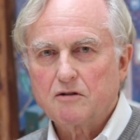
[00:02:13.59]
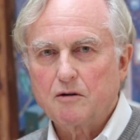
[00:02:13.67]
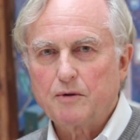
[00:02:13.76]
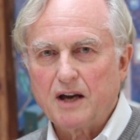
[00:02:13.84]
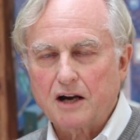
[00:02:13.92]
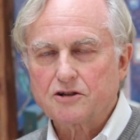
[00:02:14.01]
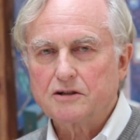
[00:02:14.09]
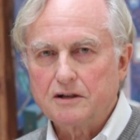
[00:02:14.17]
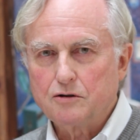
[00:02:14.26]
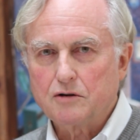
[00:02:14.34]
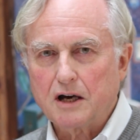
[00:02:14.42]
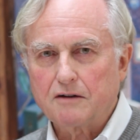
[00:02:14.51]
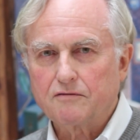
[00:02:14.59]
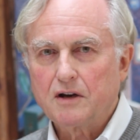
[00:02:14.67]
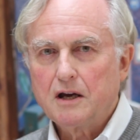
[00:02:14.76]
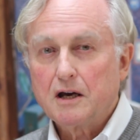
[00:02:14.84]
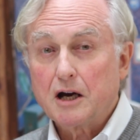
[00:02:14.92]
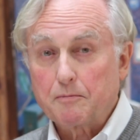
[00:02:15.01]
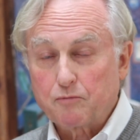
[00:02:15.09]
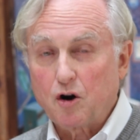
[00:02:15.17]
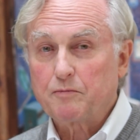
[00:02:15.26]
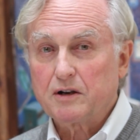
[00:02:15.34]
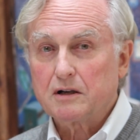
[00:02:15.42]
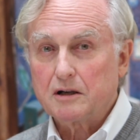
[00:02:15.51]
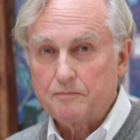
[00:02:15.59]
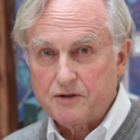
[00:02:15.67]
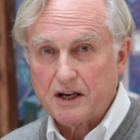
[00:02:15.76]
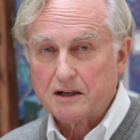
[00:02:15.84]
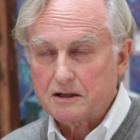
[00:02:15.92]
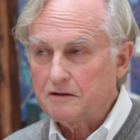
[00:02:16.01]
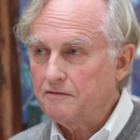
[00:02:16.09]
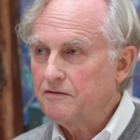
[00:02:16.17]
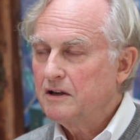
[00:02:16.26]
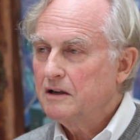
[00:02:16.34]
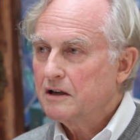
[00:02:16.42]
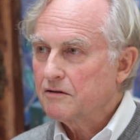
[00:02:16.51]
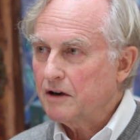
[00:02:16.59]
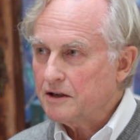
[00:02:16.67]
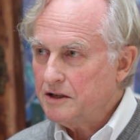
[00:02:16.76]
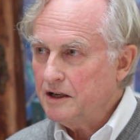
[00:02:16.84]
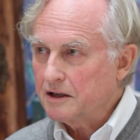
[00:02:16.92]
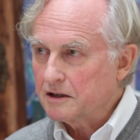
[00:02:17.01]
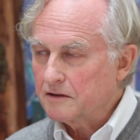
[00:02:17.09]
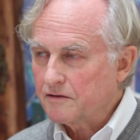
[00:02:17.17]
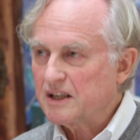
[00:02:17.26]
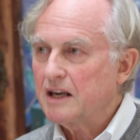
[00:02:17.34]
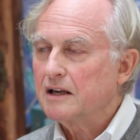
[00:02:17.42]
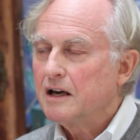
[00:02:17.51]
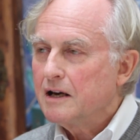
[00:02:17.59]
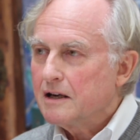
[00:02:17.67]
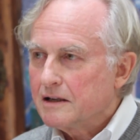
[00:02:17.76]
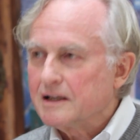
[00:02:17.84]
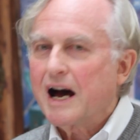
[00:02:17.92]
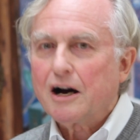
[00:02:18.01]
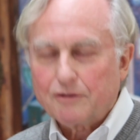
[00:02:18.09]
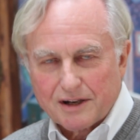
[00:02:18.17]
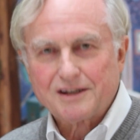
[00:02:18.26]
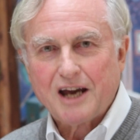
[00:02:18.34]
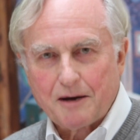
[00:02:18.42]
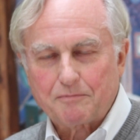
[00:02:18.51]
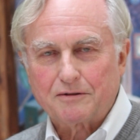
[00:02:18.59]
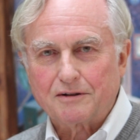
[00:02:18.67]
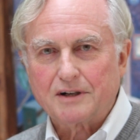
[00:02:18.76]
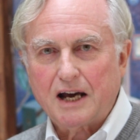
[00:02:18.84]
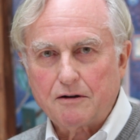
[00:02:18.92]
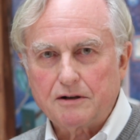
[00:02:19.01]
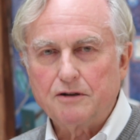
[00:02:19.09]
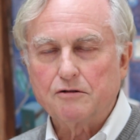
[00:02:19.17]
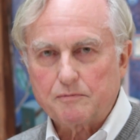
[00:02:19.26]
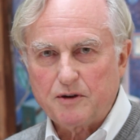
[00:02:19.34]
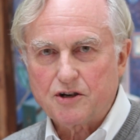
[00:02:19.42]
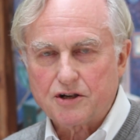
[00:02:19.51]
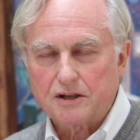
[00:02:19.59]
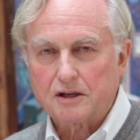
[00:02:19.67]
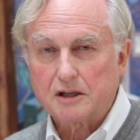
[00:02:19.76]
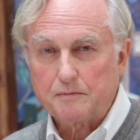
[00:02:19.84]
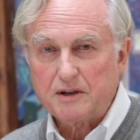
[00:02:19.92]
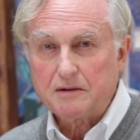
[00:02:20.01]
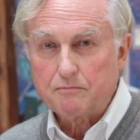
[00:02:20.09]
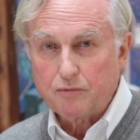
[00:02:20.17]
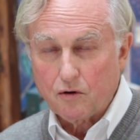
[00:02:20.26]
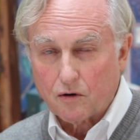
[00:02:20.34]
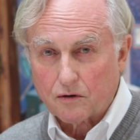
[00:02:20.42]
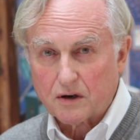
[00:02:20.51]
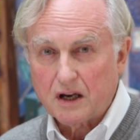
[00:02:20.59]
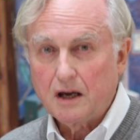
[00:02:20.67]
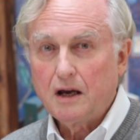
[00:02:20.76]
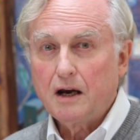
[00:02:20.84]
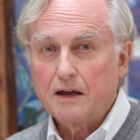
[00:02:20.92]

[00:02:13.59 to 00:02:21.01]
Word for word: where we actually do have a proper objective criterion for saying now it's happened, now a new species has been born.